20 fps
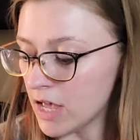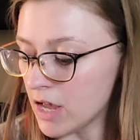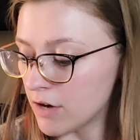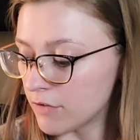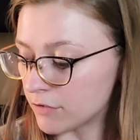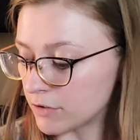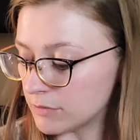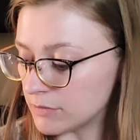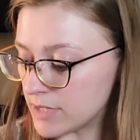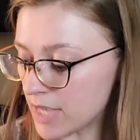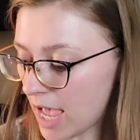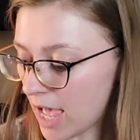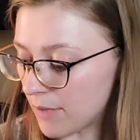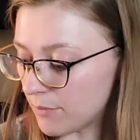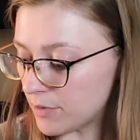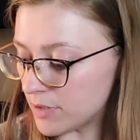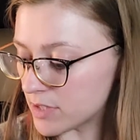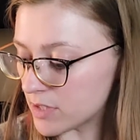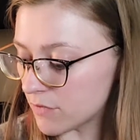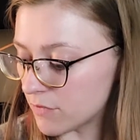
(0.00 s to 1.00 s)
from
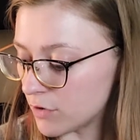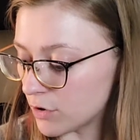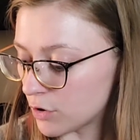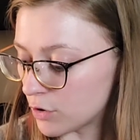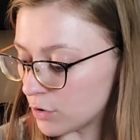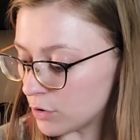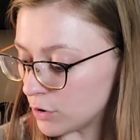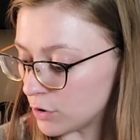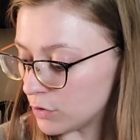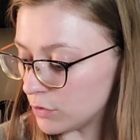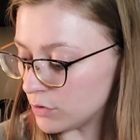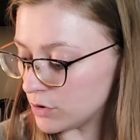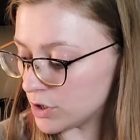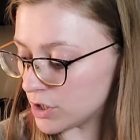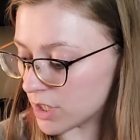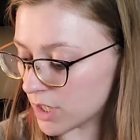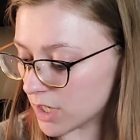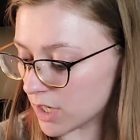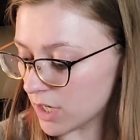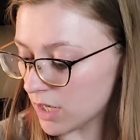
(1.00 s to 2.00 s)
tablets of the
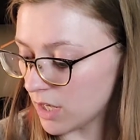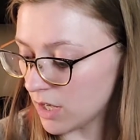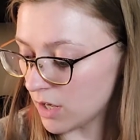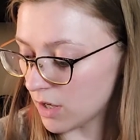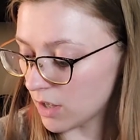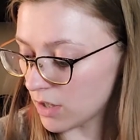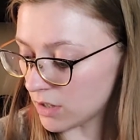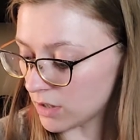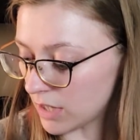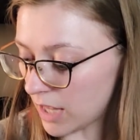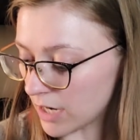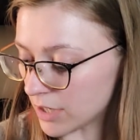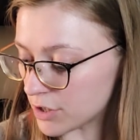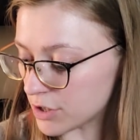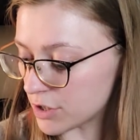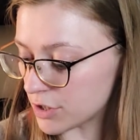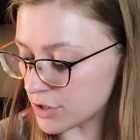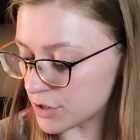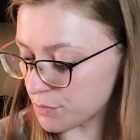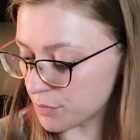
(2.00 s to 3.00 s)
Kuyunjik
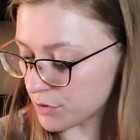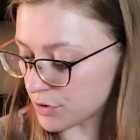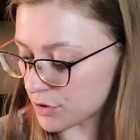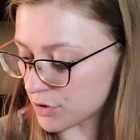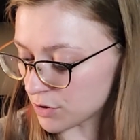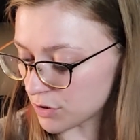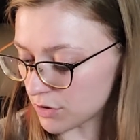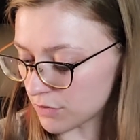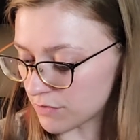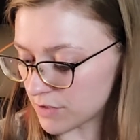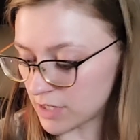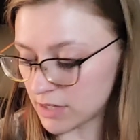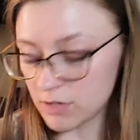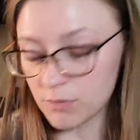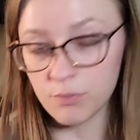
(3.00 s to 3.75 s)
collections preserved in the